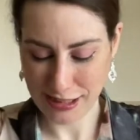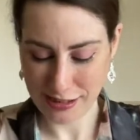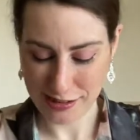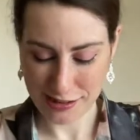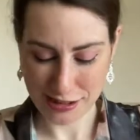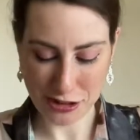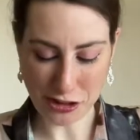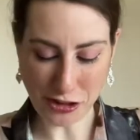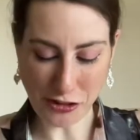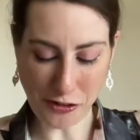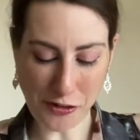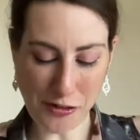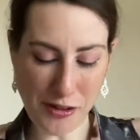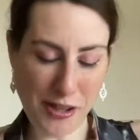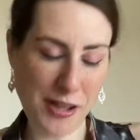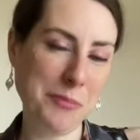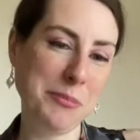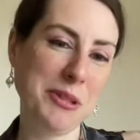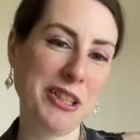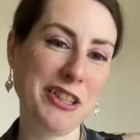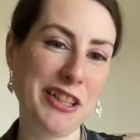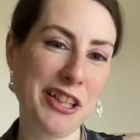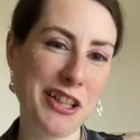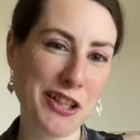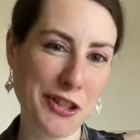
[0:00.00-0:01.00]
So I'm
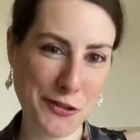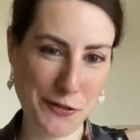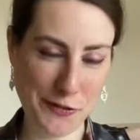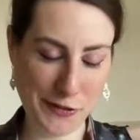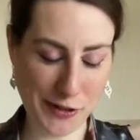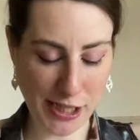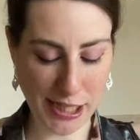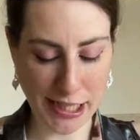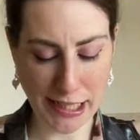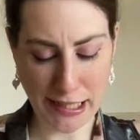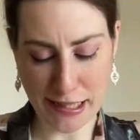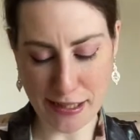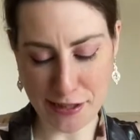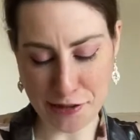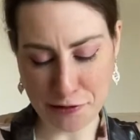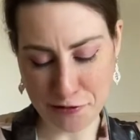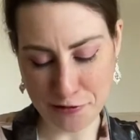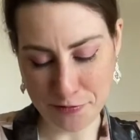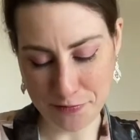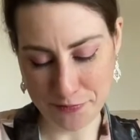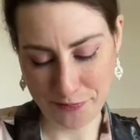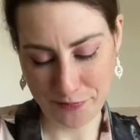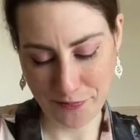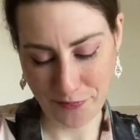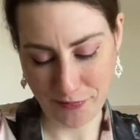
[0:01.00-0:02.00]
gonna go for the cow.
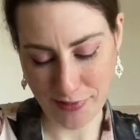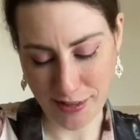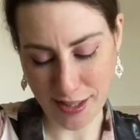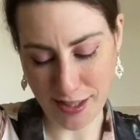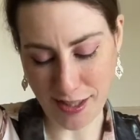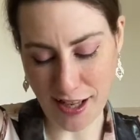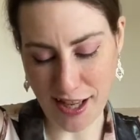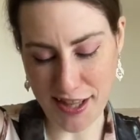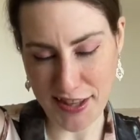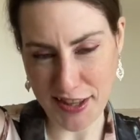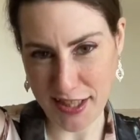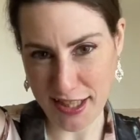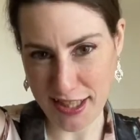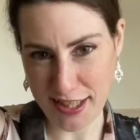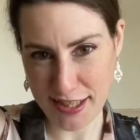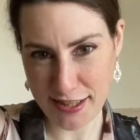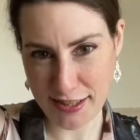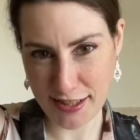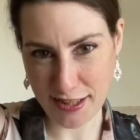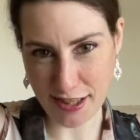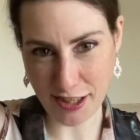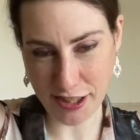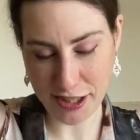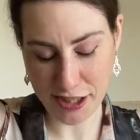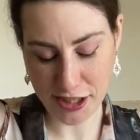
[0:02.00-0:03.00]
I think it's
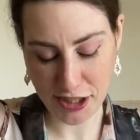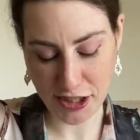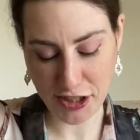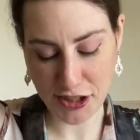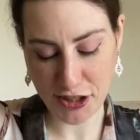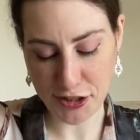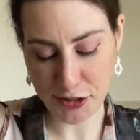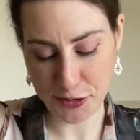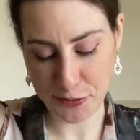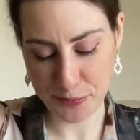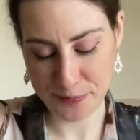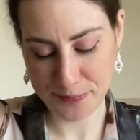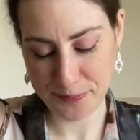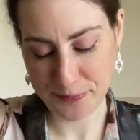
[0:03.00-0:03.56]
kind of cute.